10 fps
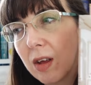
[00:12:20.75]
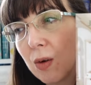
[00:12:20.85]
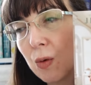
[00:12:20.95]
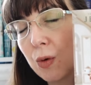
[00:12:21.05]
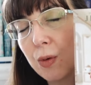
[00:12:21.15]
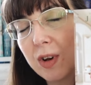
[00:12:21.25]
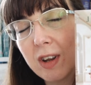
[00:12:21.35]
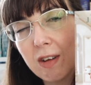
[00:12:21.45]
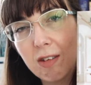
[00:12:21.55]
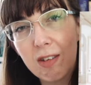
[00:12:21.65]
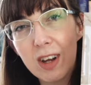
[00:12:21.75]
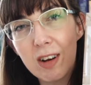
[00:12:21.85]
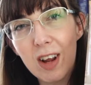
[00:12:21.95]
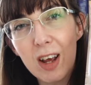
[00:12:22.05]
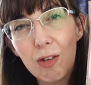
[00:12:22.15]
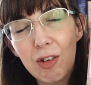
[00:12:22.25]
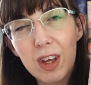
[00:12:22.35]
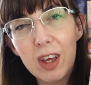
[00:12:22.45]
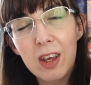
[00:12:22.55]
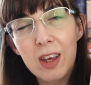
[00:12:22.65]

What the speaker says: awkwardness and how she